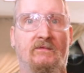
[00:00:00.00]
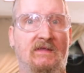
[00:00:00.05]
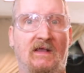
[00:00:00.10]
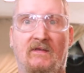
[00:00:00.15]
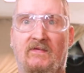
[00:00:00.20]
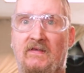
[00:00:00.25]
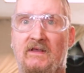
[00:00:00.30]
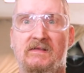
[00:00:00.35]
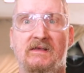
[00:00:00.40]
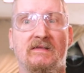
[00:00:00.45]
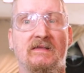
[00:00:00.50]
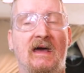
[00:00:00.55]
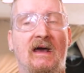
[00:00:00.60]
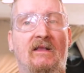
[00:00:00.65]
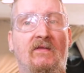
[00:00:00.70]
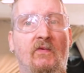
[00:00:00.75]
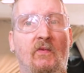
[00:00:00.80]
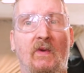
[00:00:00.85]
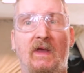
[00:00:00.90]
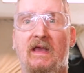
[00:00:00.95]
Just in the
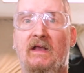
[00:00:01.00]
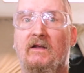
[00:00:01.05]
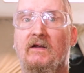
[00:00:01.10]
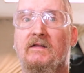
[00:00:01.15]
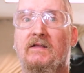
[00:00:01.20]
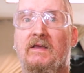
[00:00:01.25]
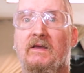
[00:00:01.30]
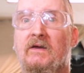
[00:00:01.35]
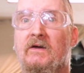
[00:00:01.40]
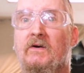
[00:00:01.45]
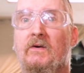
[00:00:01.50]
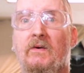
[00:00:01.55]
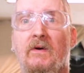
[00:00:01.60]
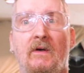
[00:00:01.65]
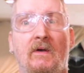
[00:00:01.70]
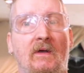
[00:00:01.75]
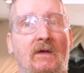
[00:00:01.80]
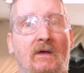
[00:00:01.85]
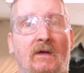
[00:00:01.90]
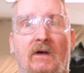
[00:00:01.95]
next week or two,
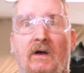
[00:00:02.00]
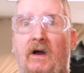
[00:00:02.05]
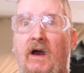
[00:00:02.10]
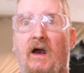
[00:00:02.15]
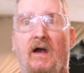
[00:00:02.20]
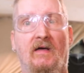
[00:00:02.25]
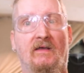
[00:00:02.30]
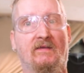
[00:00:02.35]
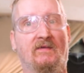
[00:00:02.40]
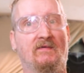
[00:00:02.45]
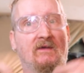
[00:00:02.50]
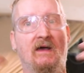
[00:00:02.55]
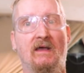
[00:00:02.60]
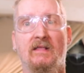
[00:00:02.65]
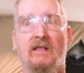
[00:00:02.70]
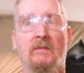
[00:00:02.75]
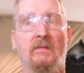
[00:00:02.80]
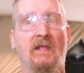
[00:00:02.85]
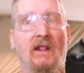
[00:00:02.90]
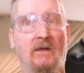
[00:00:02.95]
all of a
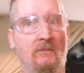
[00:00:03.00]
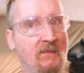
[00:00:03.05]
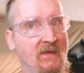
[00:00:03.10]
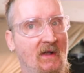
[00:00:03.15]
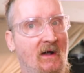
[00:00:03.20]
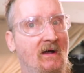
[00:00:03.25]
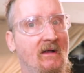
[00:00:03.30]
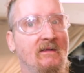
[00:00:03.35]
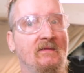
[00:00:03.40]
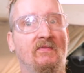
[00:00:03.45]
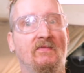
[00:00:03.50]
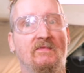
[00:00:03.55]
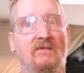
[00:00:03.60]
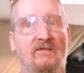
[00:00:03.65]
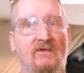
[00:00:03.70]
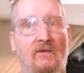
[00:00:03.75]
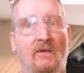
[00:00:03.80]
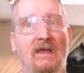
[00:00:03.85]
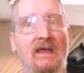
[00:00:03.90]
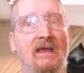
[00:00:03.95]
sudden I'm going to be on
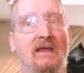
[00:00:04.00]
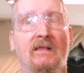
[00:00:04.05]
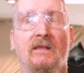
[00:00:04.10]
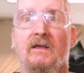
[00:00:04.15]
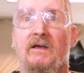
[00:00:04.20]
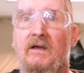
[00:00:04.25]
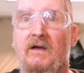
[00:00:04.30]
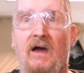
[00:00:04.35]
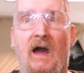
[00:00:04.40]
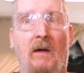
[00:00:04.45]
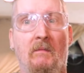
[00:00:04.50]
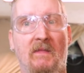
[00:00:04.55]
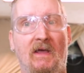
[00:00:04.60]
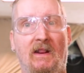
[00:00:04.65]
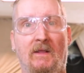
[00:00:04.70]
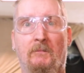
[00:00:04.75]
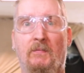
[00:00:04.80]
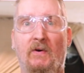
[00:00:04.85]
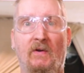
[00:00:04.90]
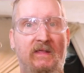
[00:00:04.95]
screen, I'm
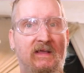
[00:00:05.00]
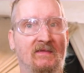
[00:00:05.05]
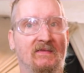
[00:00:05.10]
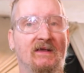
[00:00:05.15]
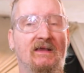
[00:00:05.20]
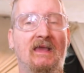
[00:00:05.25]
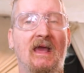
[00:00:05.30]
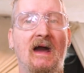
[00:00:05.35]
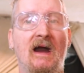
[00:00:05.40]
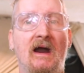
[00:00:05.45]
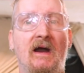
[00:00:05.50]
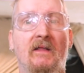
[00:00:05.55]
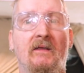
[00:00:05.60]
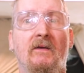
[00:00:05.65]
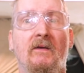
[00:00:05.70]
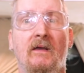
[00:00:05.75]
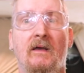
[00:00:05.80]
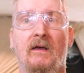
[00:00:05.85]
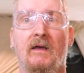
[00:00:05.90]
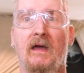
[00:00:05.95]
going to put in the
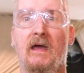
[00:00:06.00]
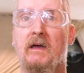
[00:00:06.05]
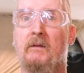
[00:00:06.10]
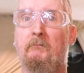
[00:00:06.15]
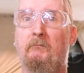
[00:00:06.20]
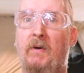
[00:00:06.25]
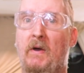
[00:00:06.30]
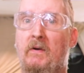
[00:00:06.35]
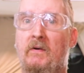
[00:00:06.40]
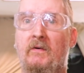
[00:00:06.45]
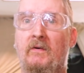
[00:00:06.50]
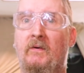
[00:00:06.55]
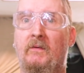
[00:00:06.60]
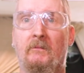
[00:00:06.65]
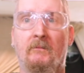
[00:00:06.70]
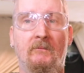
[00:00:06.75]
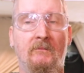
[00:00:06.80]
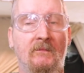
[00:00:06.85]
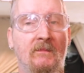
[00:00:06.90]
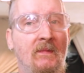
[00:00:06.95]
counter, and
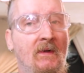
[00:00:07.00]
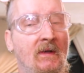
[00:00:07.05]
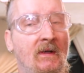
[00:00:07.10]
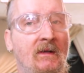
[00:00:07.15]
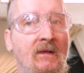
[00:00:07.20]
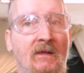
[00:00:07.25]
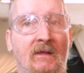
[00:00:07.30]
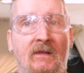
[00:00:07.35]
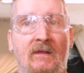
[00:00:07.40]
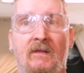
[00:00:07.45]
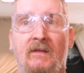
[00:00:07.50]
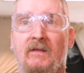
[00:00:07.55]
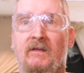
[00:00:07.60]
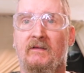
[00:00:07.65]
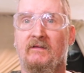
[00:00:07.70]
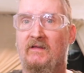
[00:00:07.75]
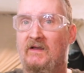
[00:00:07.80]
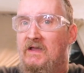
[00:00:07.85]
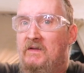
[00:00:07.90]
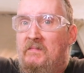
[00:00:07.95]
boom.
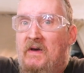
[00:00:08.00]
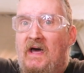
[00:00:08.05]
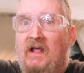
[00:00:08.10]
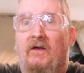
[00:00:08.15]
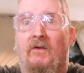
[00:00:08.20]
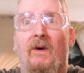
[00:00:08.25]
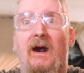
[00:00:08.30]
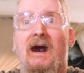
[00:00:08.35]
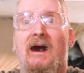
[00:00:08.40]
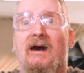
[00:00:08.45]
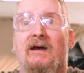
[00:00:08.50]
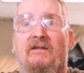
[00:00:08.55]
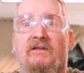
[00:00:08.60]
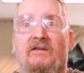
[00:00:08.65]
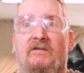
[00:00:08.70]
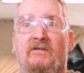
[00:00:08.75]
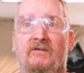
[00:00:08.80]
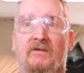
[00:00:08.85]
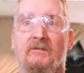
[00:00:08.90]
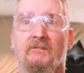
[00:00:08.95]
So you better
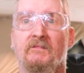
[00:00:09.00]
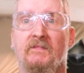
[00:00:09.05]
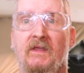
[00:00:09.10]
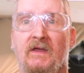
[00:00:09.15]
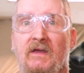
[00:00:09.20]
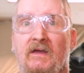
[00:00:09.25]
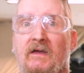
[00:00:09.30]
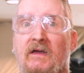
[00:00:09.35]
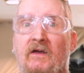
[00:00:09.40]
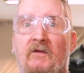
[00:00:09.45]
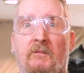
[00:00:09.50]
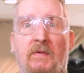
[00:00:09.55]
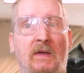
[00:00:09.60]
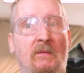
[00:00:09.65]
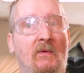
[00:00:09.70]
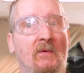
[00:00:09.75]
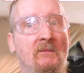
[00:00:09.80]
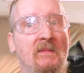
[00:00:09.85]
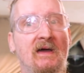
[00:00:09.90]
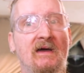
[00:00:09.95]
watch. If
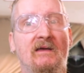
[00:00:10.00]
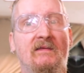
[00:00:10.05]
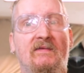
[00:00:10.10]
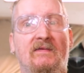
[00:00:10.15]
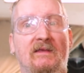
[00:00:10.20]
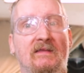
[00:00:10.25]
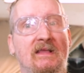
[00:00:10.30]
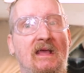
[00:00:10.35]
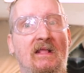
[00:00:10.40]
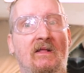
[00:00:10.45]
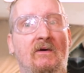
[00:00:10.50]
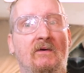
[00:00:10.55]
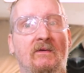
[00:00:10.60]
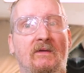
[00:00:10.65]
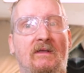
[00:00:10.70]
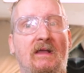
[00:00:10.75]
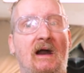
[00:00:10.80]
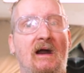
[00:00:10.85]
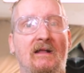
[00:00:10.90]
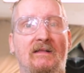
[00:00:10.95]
people miss and they
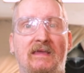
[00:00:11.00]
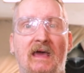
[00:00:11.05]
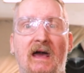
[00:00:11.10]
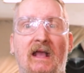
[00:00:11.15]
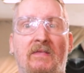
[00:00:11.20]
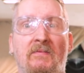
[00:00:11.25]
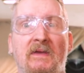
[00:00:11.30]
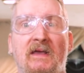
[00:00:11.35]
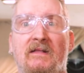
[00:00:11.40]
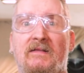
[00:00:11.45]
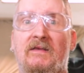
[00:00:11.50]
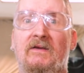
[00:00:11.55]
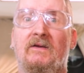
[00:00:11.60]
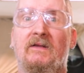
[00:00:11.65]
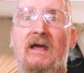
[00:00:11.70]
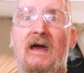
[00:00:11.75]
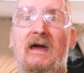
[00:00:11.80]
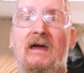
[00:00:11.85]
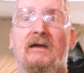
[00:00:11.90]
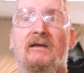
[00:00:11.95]
don't contact me in two
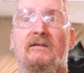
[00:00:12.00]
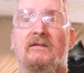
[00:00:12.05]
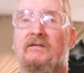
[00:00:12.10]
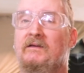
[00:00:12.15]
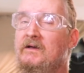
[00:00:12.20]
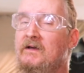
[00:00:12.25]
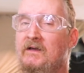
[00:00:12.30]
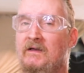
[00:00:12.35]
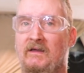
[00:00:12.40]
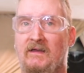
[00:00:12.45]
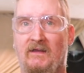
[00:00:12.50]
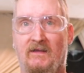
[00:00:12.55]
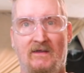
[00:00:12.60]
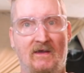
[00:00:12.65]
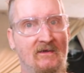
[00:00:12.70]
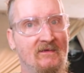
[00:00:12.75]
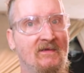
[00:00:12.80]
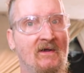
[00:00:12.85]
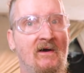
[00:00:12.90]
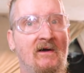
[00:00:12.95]
days, it
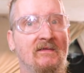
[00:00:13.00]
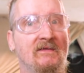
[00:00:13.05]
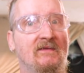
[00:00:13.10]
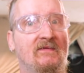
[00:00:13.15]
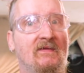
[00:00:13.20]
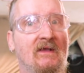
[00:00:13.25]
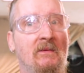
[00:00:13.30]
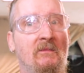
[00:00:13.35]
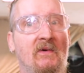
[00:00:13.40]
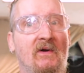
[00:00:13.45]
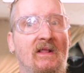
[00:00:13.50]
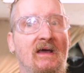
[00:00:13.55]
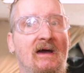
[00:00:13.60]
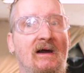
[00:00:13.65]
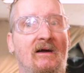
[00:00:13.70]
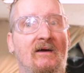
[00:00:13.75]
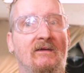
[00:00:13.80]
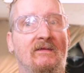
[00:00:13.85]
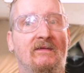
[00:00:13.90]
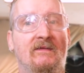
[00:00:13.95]
goes on to someone
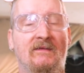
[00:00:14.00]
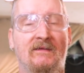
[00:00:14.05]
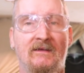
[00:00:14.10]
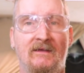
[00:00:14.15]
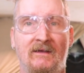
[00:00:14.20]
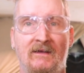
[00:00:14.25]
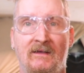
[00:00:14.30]
else.